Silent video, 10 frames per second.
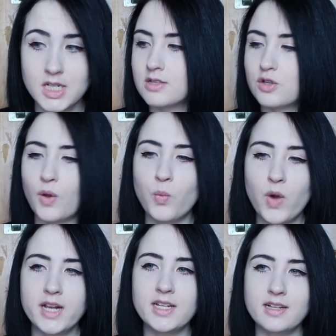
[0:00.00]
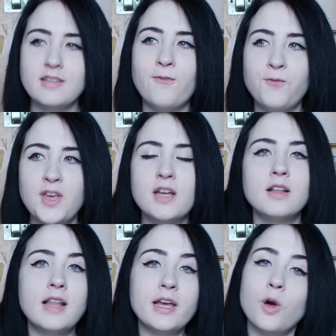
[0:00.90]
So I wanted it to
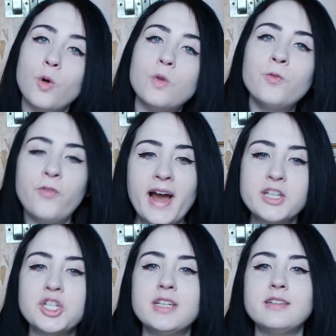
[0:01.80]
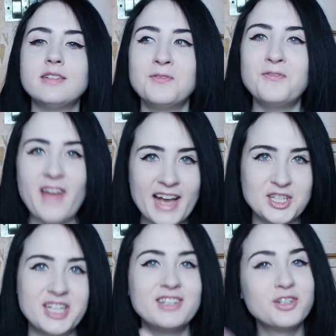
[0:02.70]
feel like old-fashioned
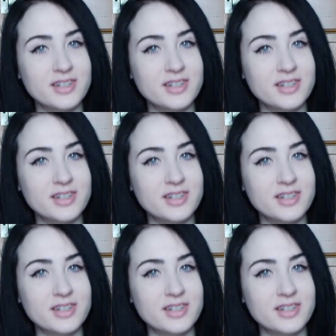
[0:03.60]
fashion